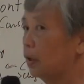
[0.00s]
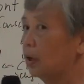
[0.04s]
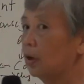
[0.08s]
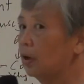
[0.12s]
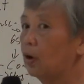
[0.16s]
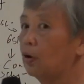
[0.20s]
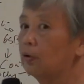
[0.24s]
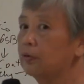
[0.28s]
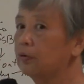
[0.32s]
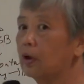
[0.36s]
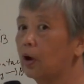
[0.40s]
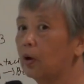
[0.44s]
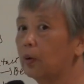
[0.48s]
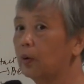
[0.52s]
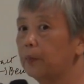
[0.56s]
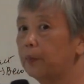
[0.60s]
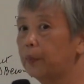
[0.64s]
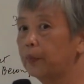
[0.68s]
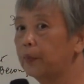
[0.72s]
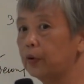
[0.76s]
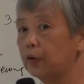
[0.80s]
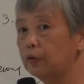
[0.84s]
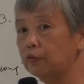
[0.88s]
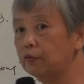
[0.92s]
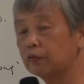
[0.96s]
on our
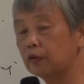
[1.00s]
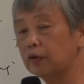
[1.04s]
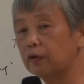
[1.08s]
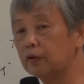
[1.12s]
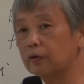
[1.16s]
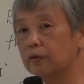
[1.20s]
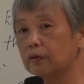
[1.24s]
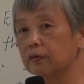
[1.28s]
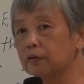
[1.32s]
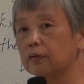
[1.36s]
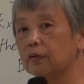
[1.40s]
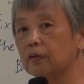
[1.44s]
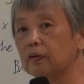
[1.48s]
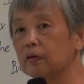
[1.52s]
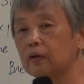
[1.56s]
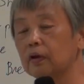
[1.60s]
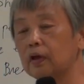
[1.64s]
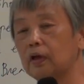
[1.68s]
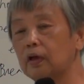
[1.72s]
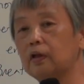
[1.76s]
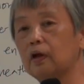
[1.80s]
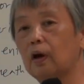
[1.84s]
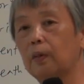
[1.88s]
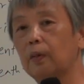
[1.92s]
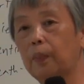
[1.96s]
breathing, in our